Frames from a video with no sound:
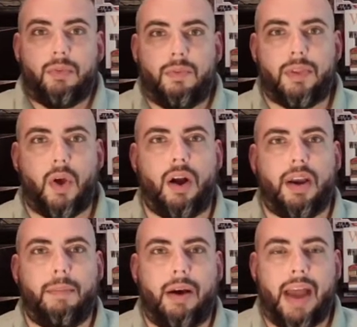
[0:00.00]
We've been talking
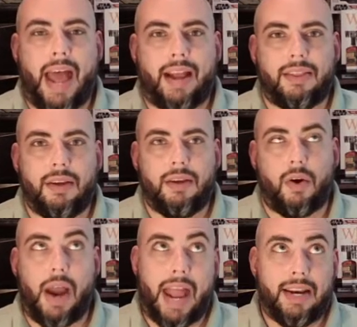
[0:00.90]
about Agatha
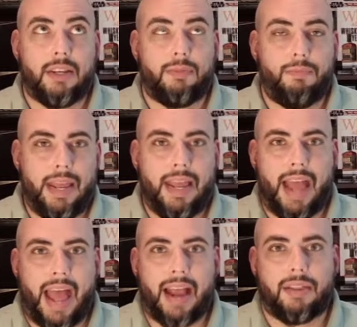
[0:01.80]
or Agnes being
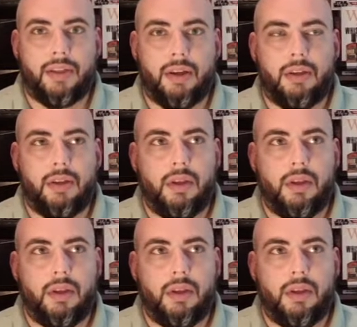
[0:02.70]
Agatha